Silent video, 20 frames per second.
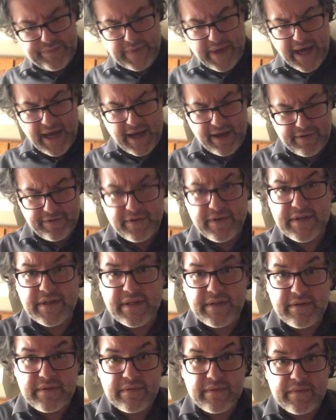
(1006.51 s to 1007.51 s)
half and
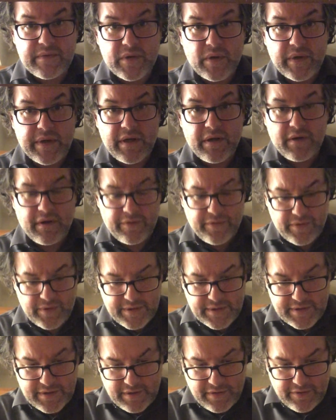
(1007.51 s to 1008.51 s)
didn't cook it all for the
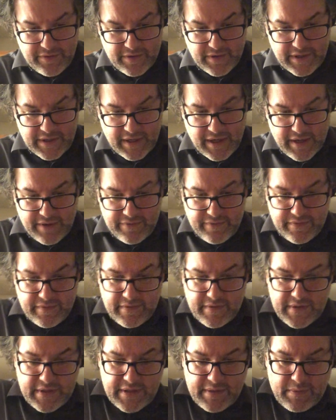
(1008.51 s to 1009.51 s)
stir fry. I
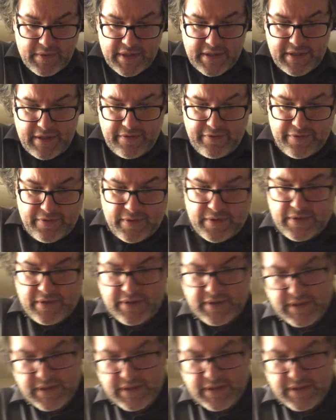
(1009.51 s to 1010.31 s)
made for